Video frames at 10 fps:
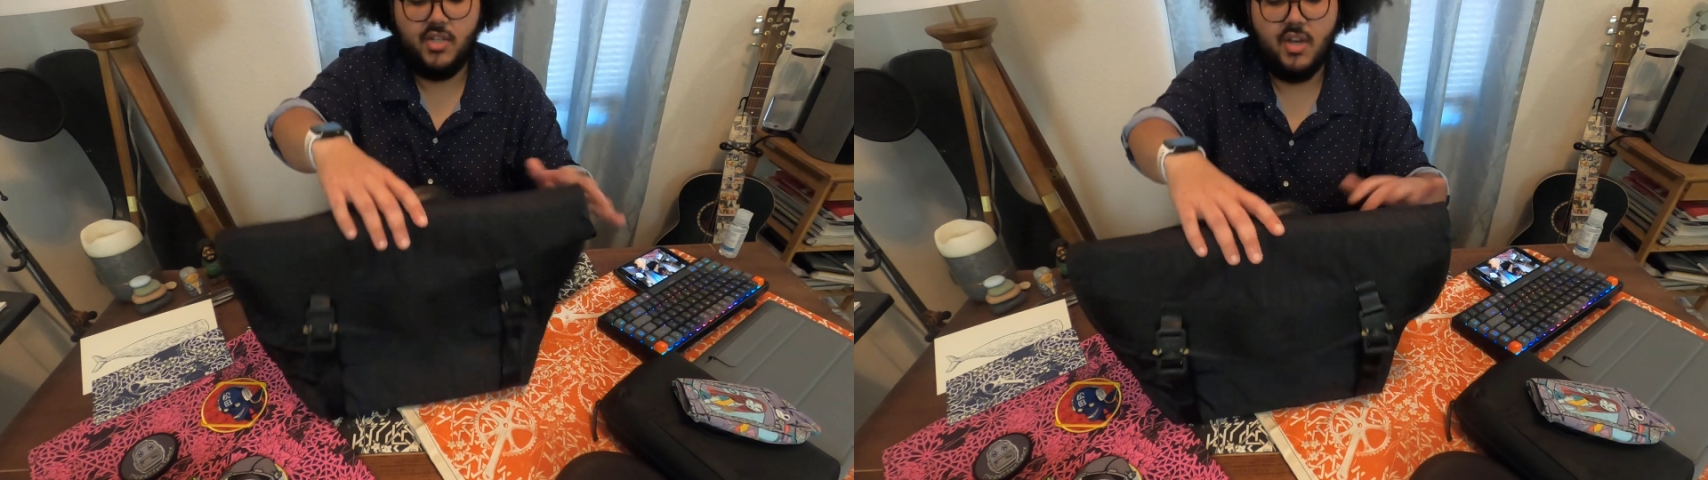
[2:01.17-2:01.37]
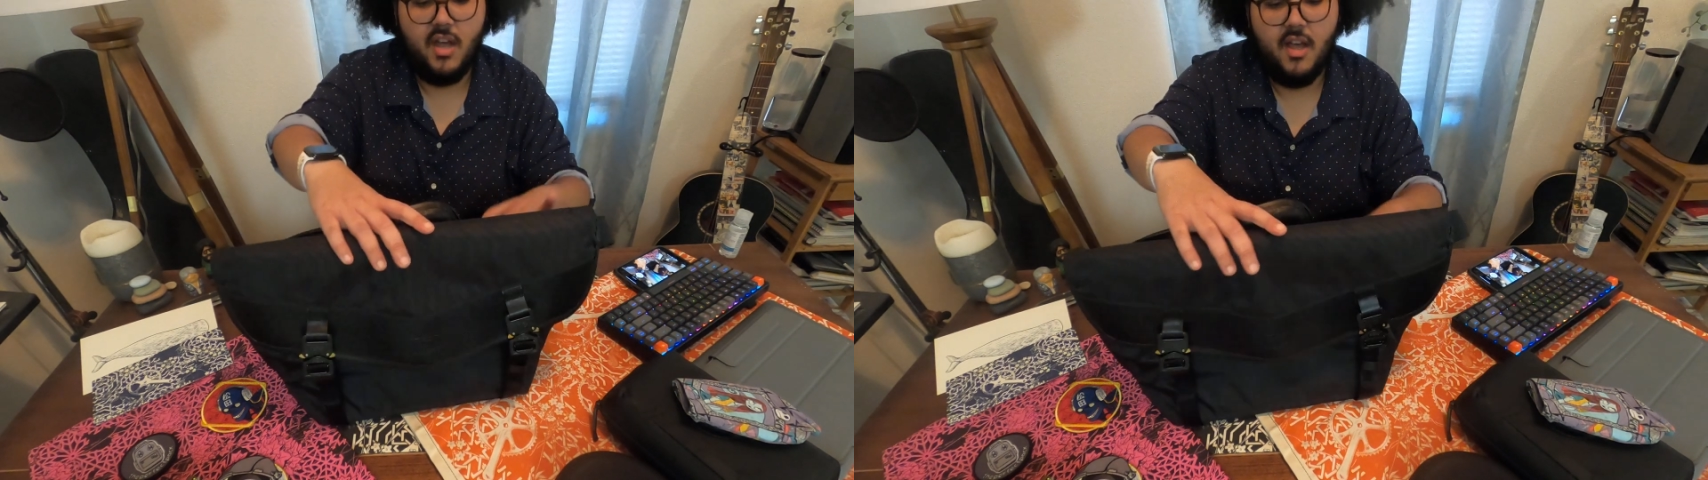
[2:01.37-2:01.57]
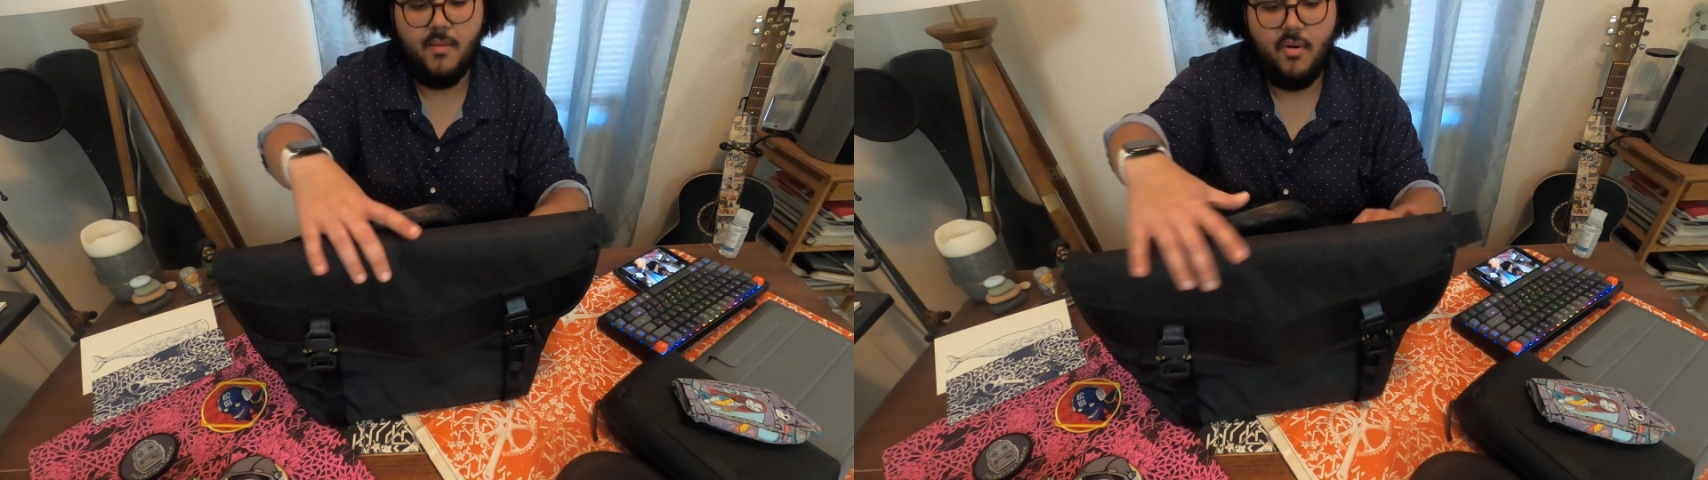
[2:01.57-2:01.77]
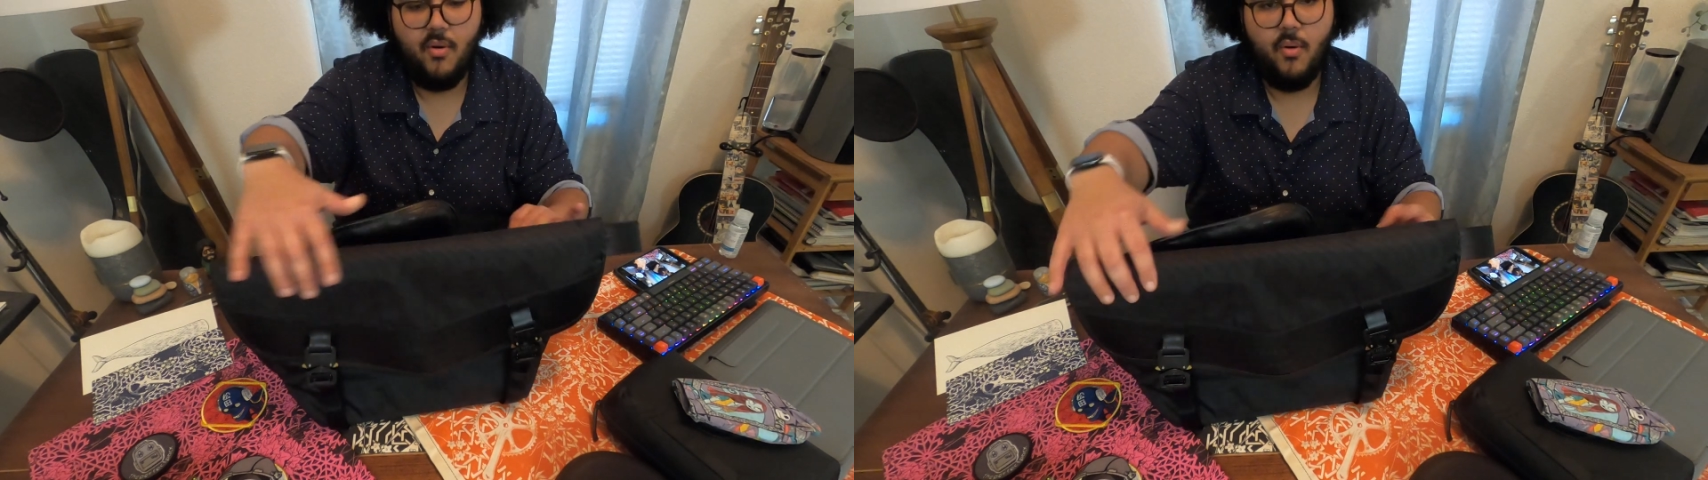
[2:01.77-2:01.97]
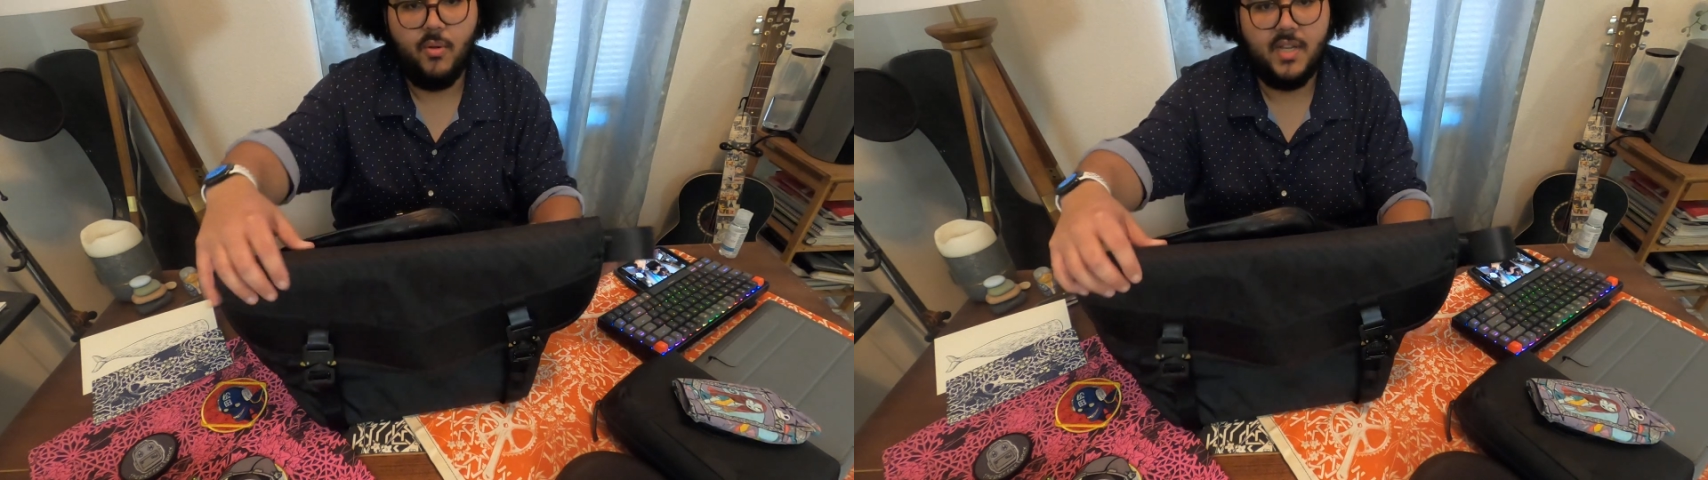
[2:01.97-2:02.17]
job
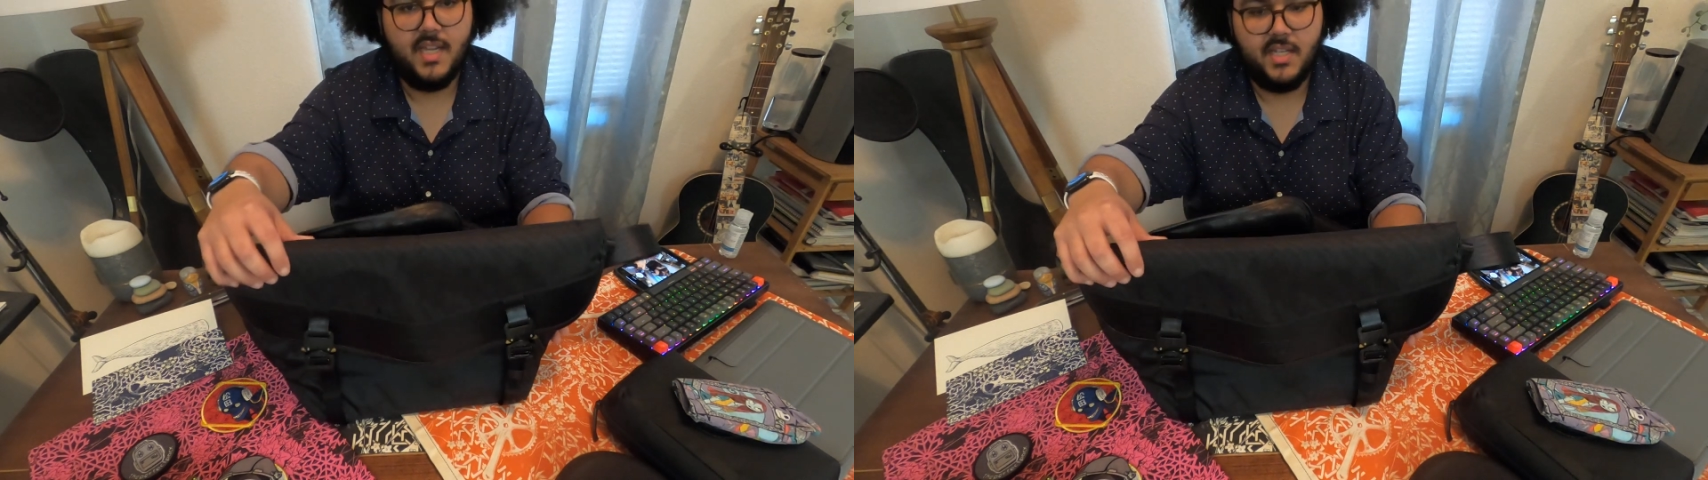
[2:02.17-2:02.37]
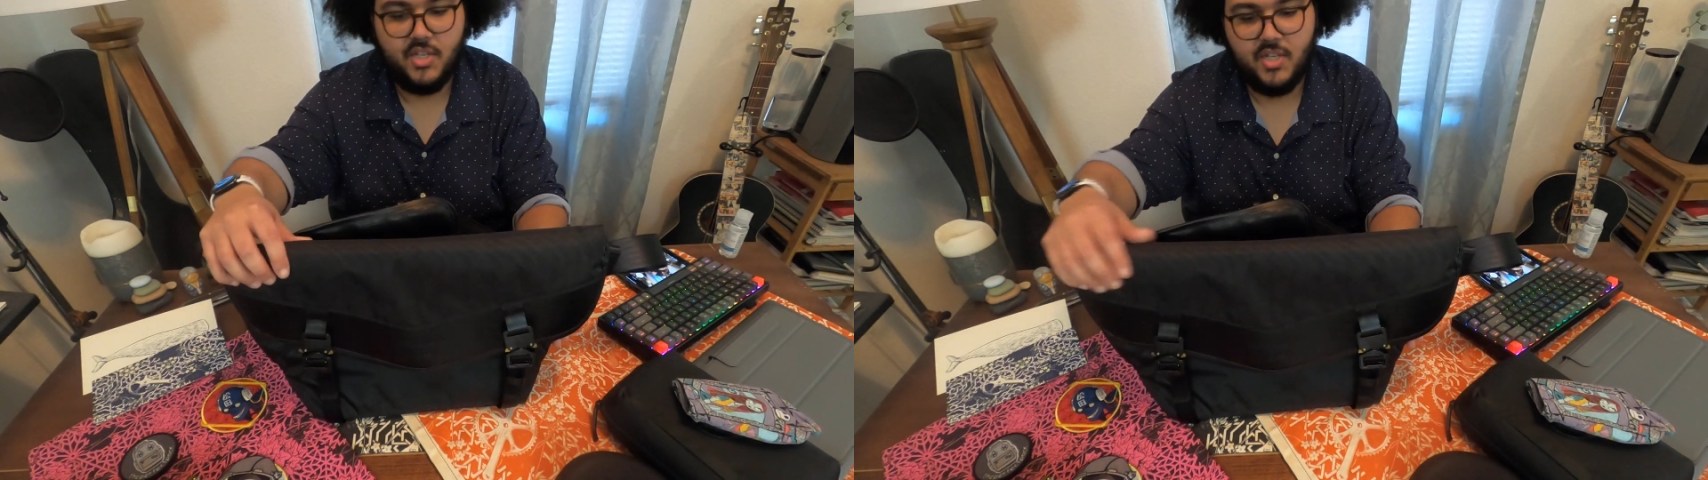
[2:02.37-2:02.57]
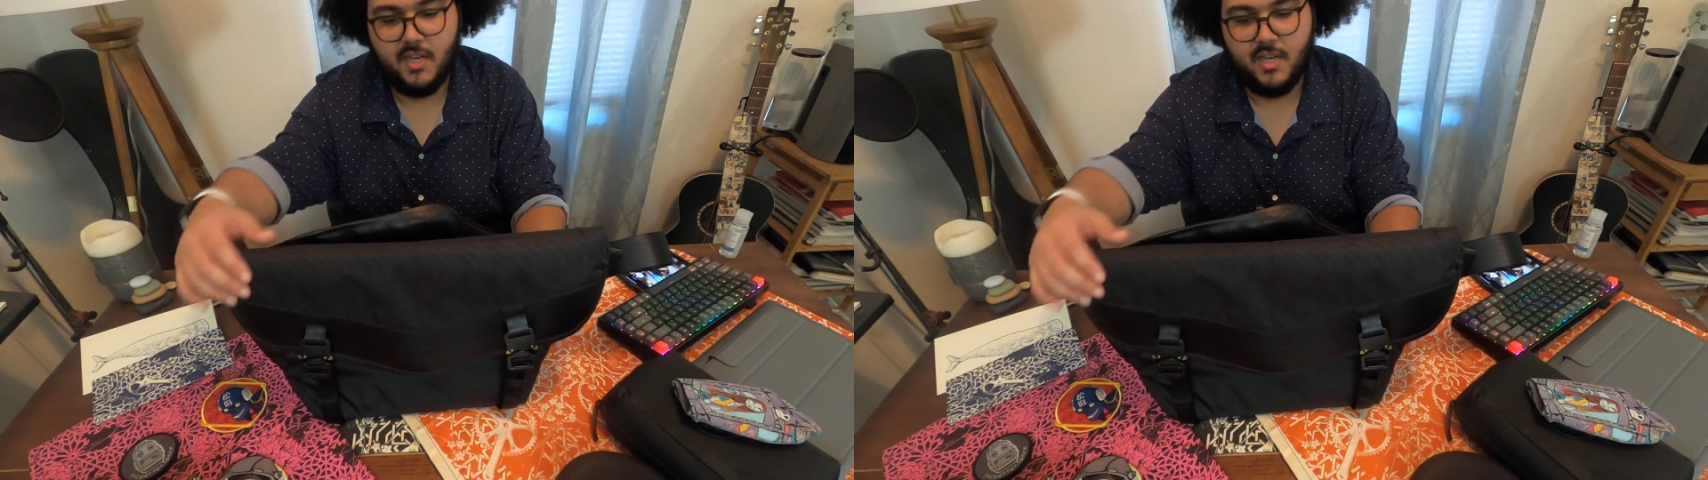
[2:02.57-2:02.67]
holding its